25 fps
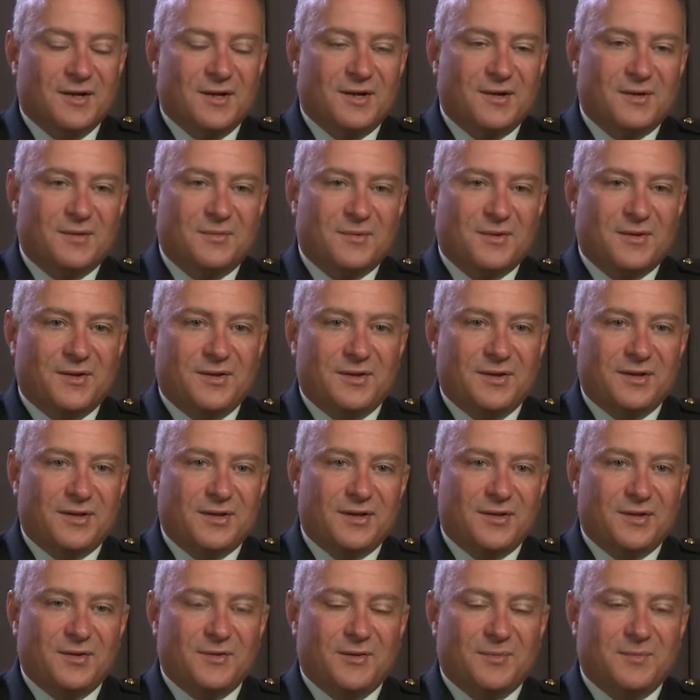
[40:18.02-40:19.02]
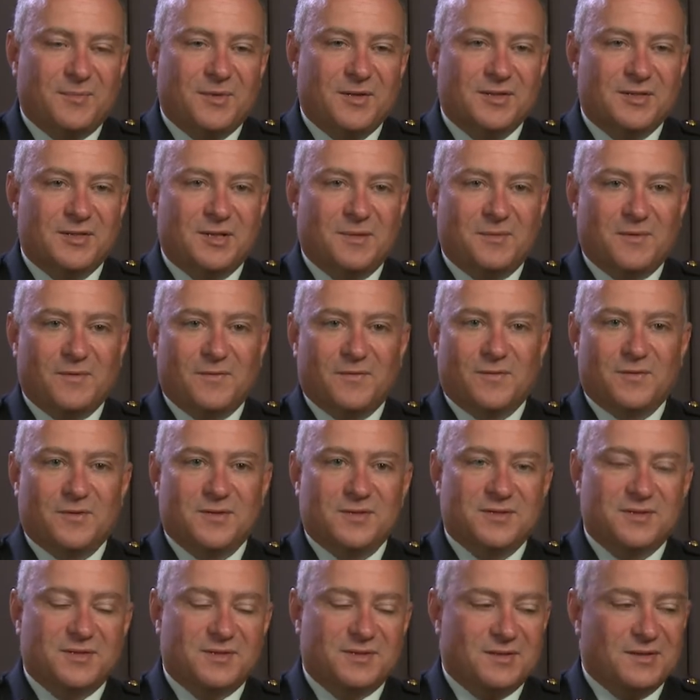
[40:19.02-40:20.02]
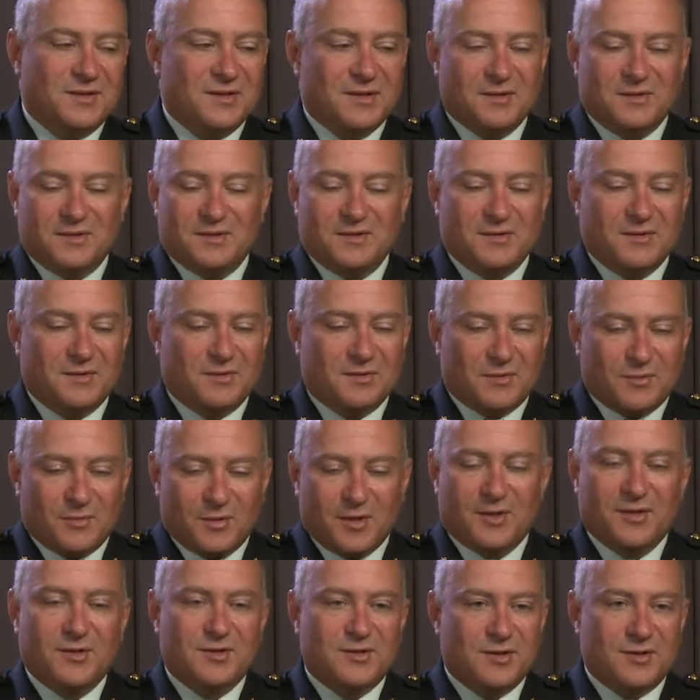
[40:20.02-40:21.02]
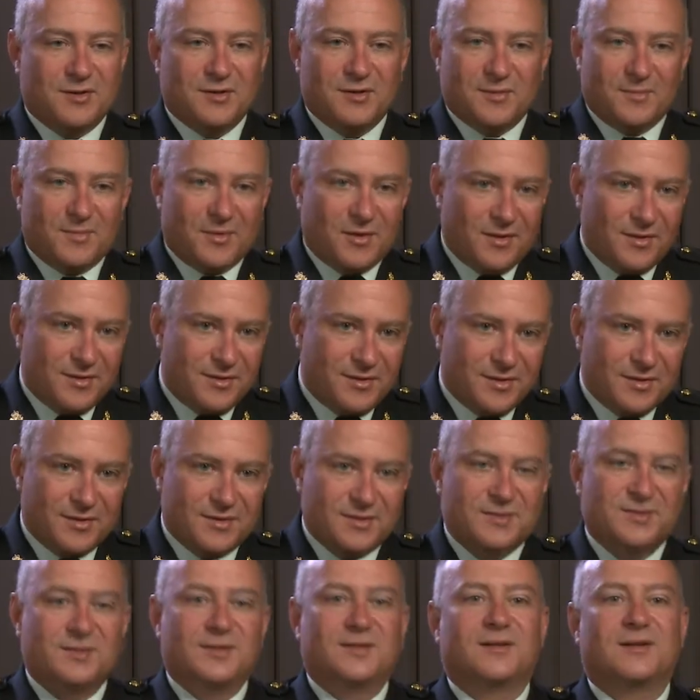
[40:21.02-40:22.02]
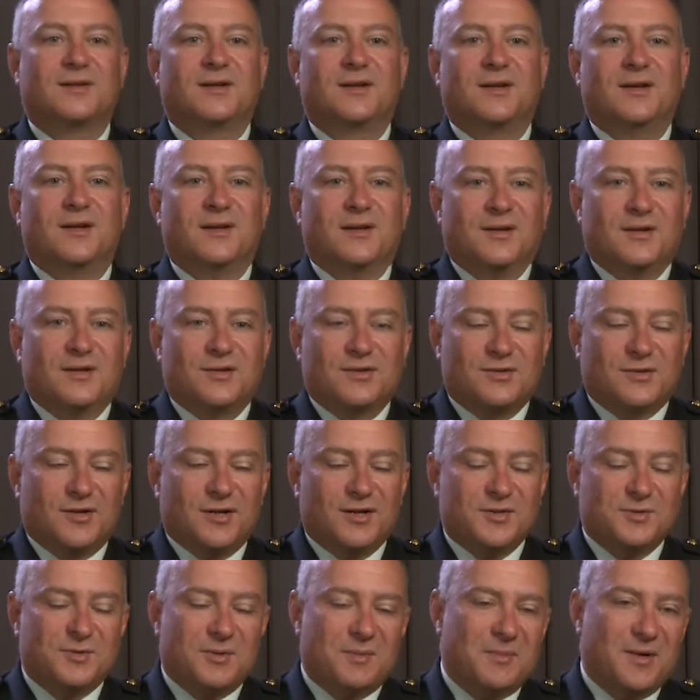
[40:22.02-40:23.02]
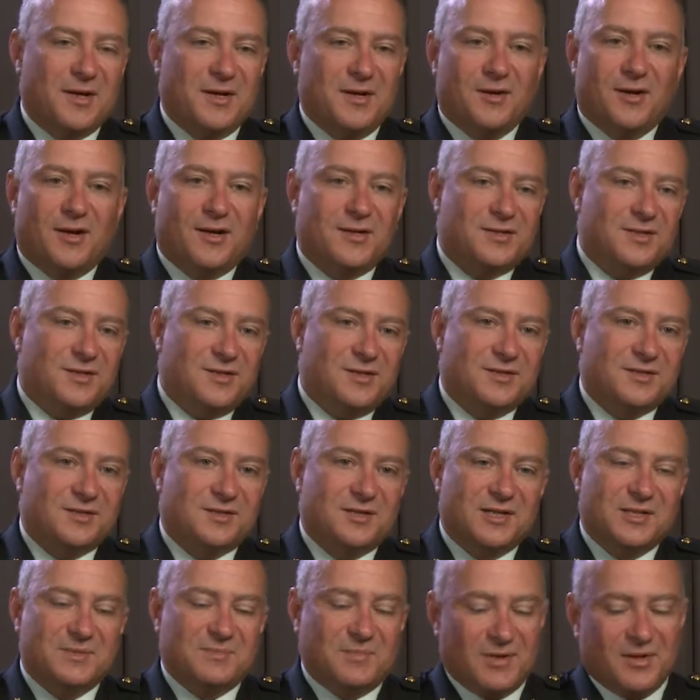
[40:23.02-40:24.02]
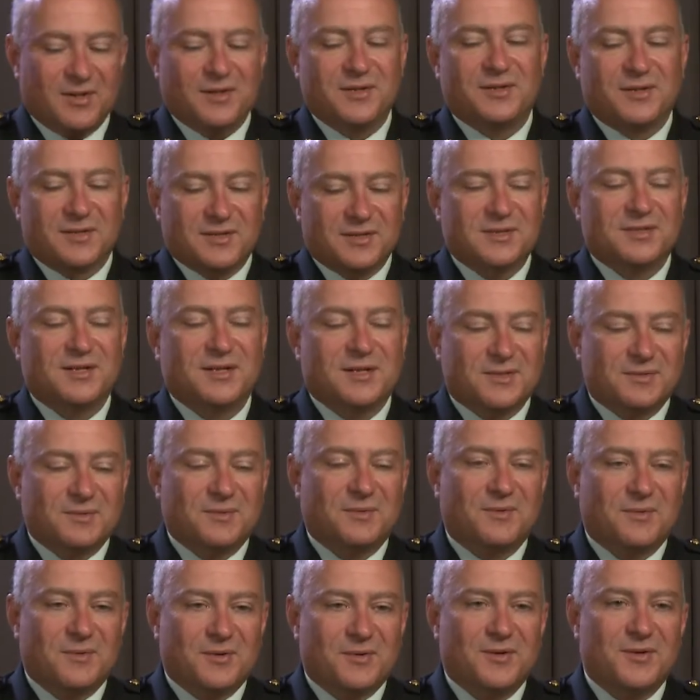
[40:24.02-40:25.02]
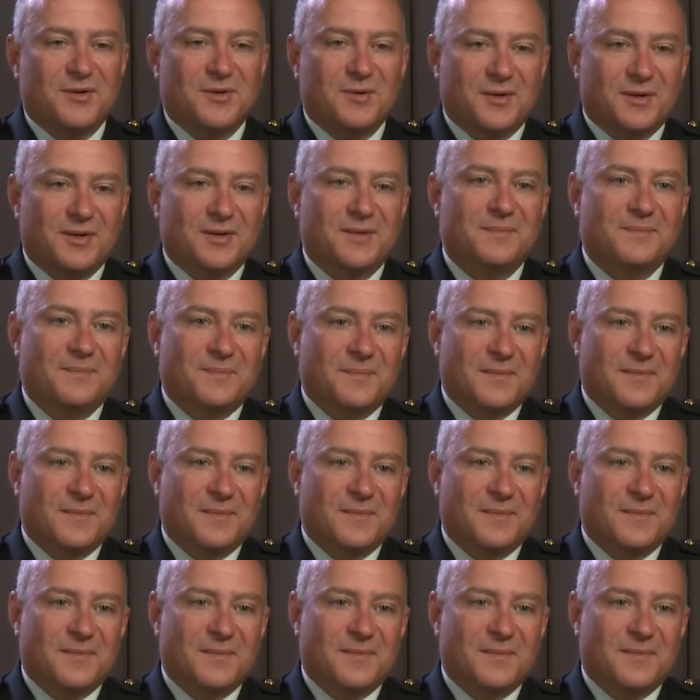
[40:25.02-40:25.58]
with UN peacekeeping force, you know, quickly turned to politics, and try as we might not to discuss politics, that's what we were doing.